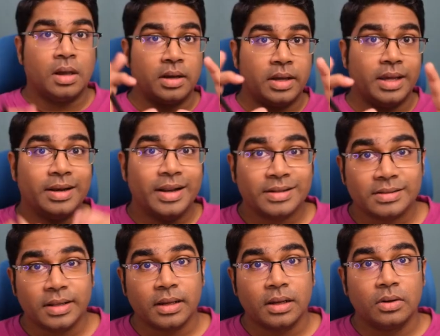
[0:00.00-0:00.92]
Again, let's
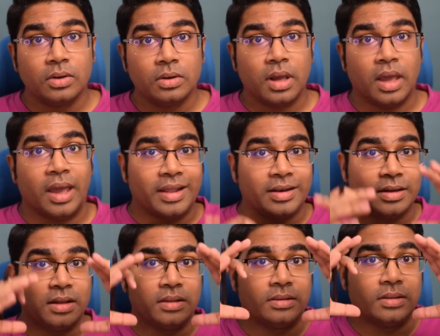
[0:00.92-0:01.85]
take a look
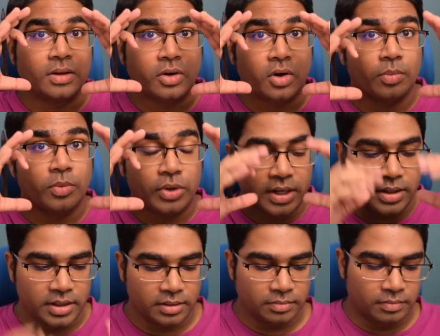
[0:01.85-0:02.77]
at the
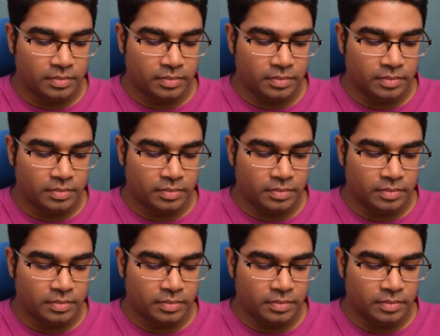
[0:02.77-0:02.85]
commutator.